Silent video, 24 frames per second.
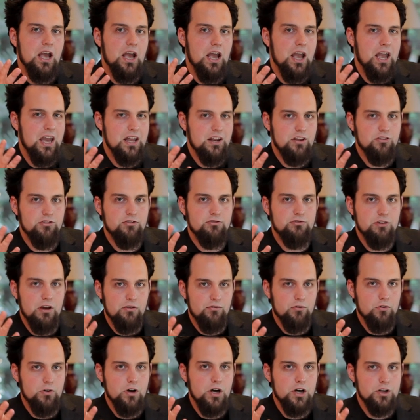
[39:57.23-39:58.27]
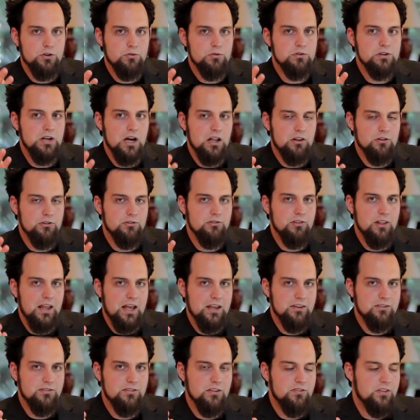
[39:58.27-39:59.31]
and it's several hundred dollars
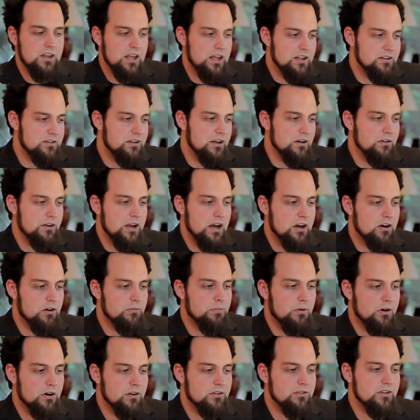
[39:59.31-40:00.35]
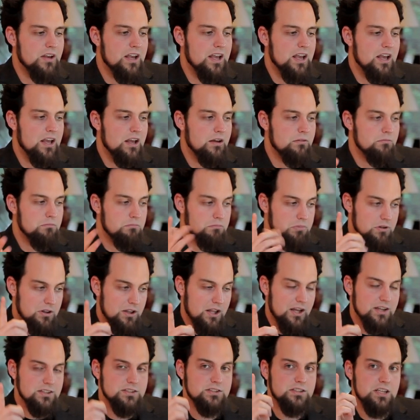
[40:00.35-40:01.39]
less than the Intel counterparts
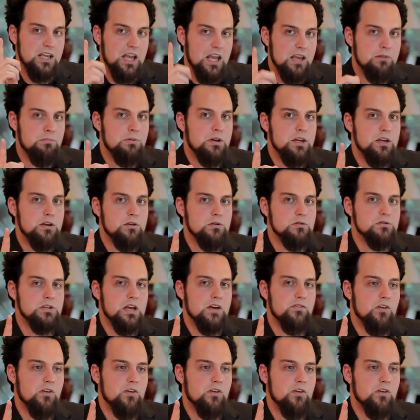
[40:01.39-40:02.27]
plus the APUs have